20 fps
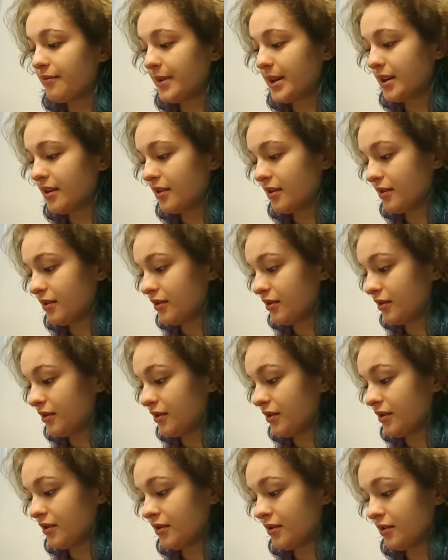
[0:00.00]
been
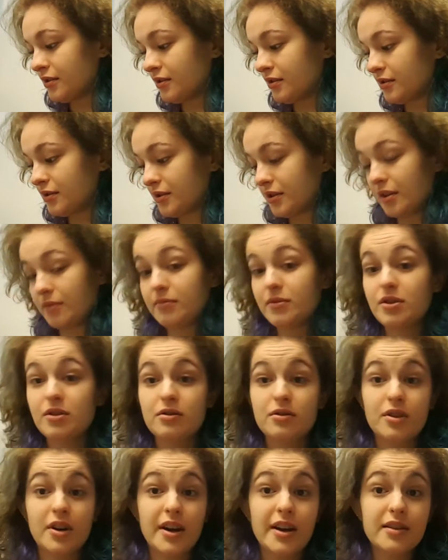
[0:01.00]
under some
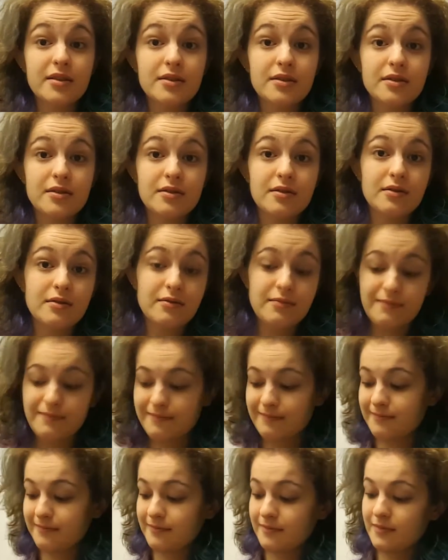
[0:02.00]
stress,
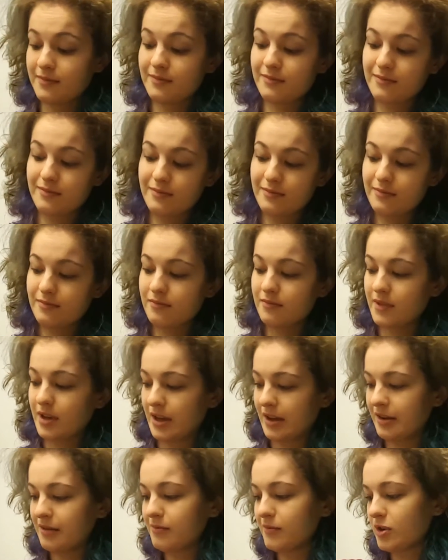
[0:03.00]

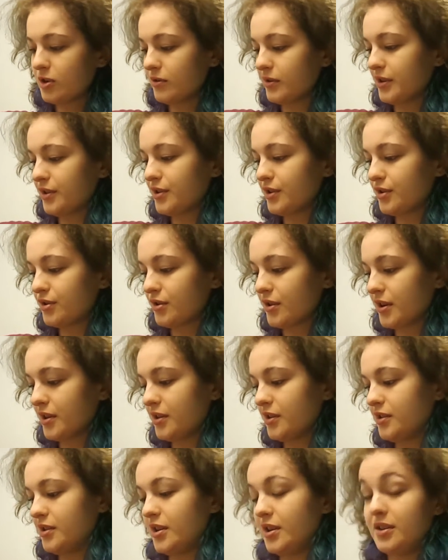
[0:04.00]
I'm going to try
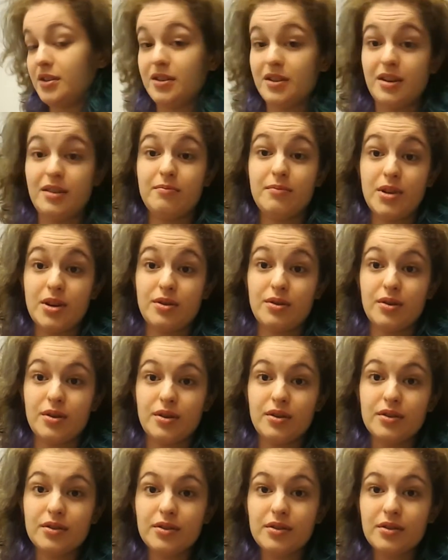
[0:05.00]
the Dead Sea
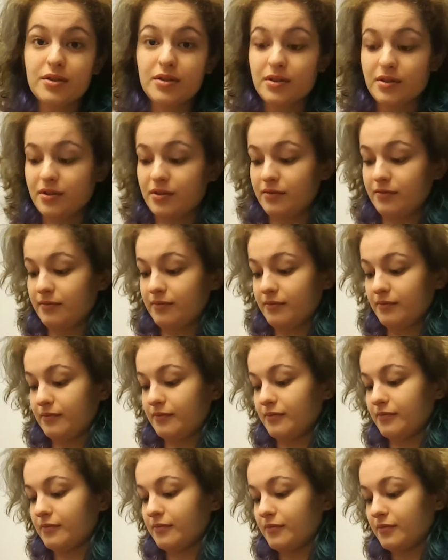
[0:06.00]
minerals,
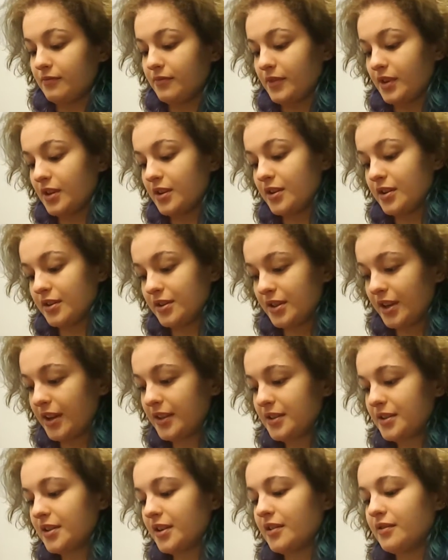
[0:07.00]
because
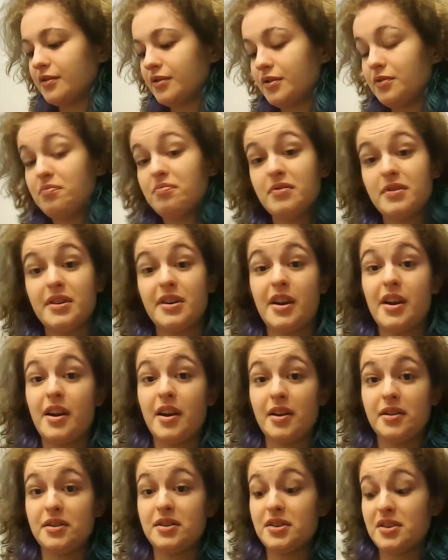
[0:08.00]
that sounds pretty
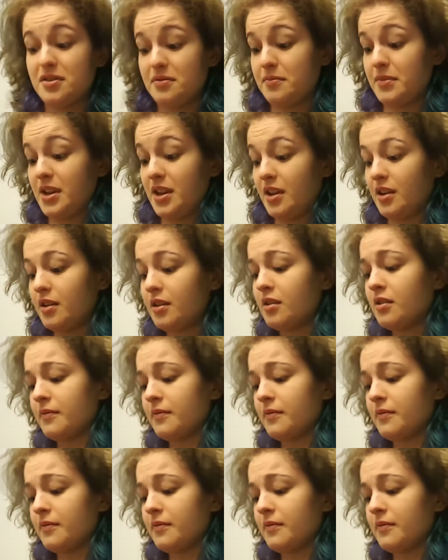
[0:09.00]
nice to me.